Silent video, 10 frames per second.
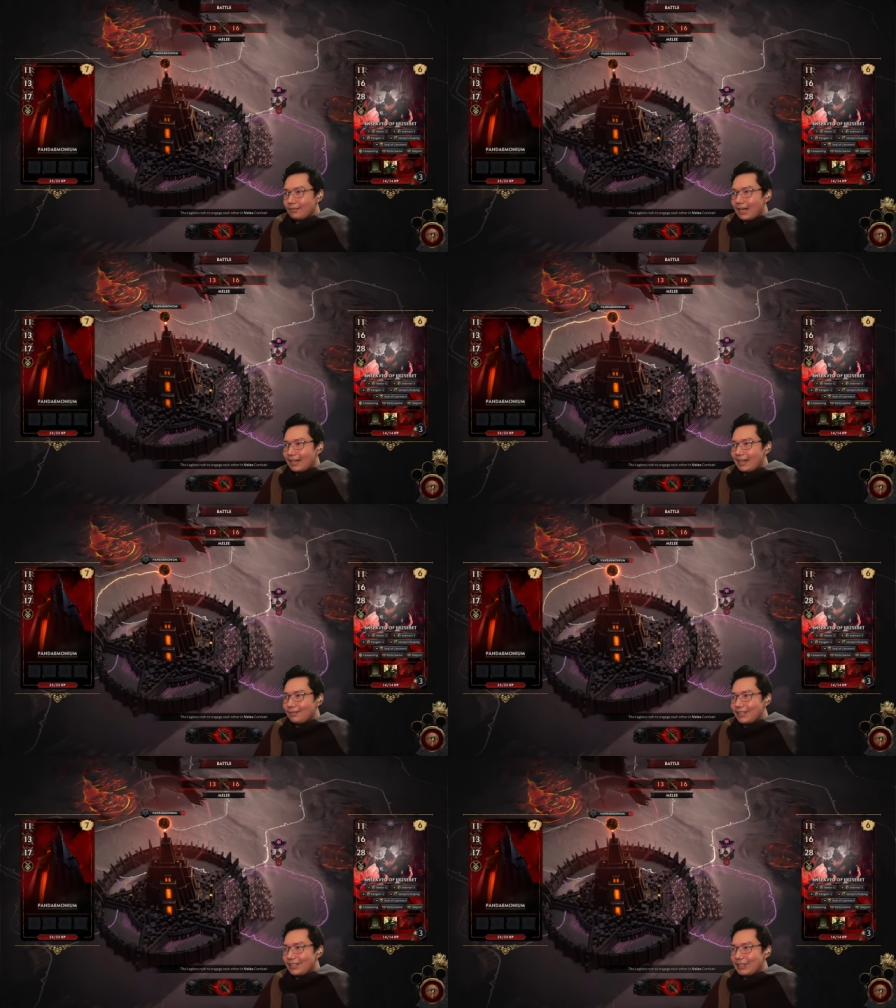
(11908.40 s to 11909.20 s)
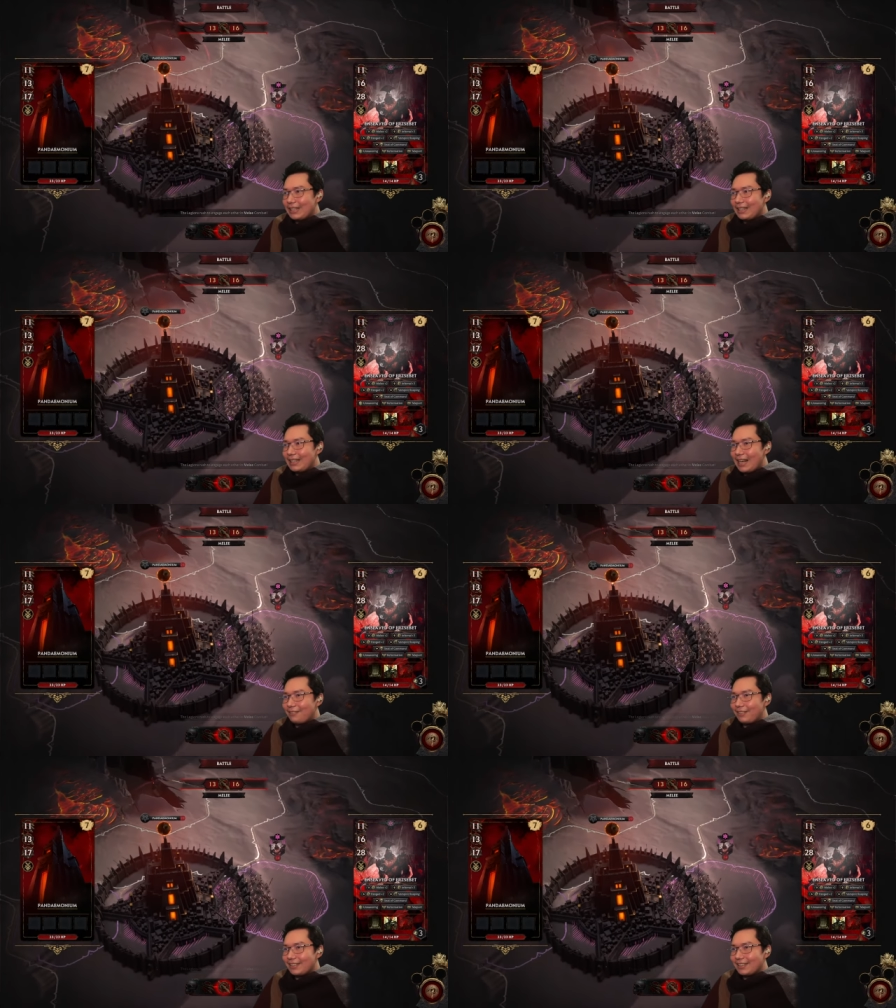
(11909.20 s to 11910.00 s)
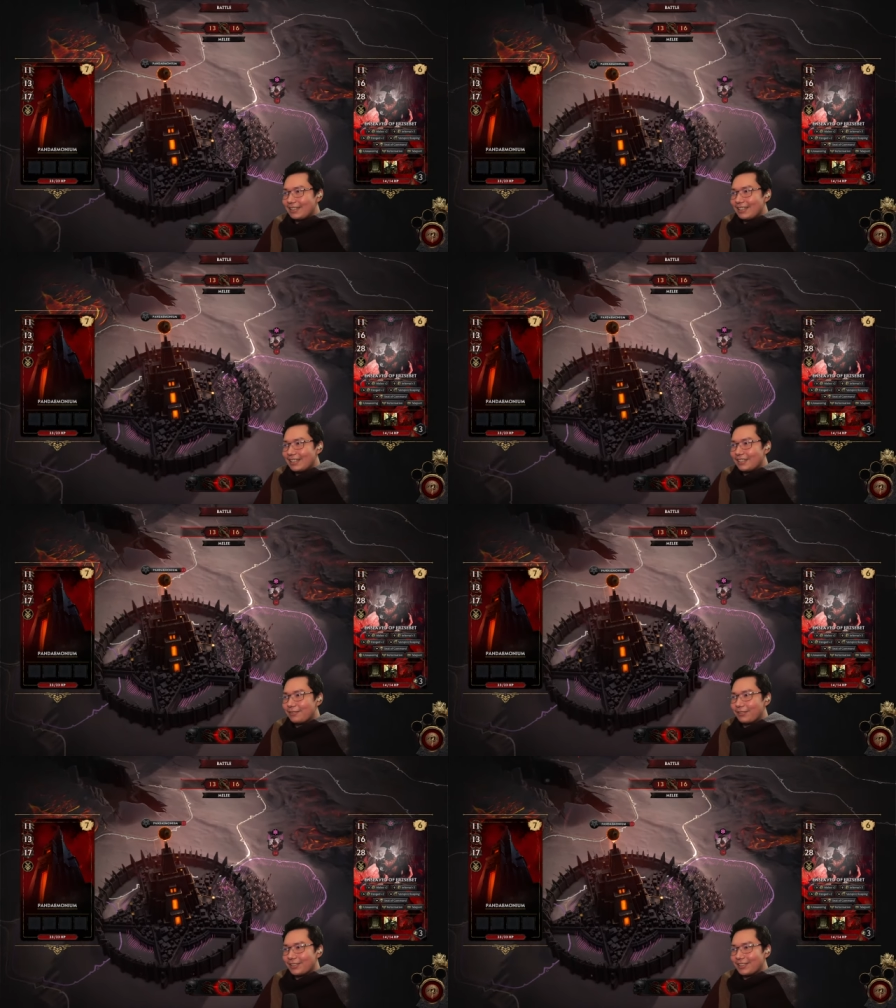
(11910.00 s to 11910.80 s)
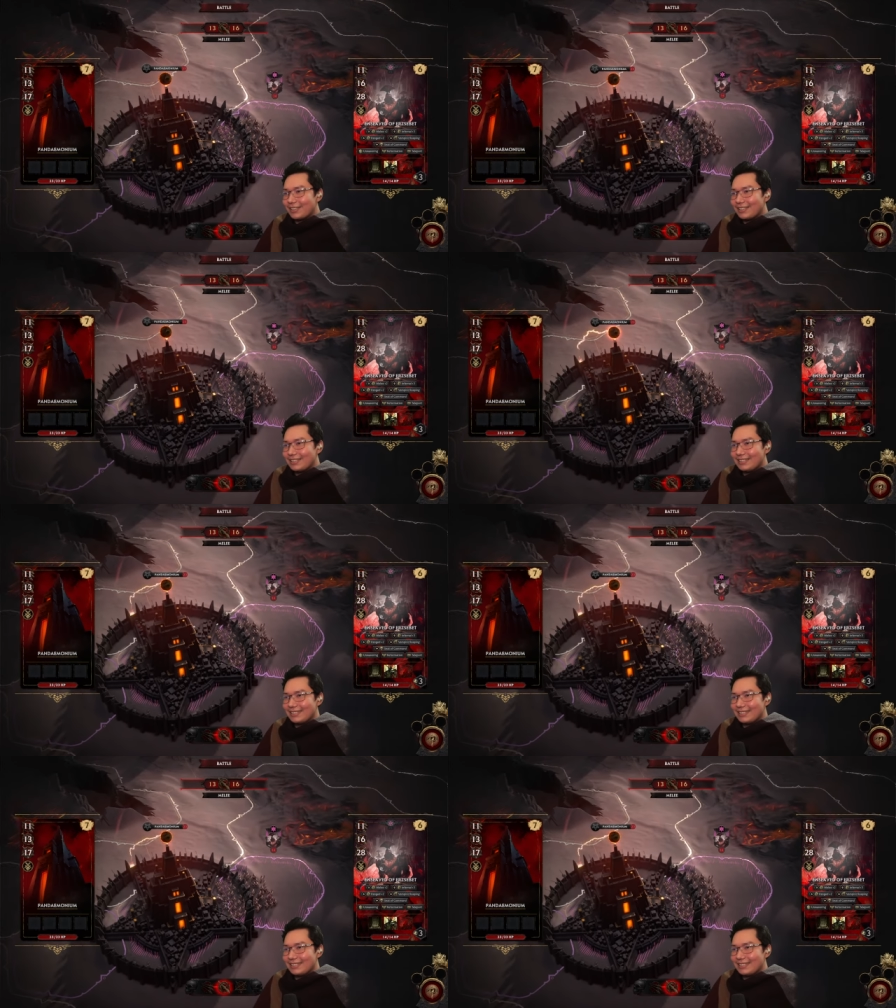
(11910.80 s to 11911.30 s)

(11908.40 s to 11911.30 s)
And then we do eleven in Infernal.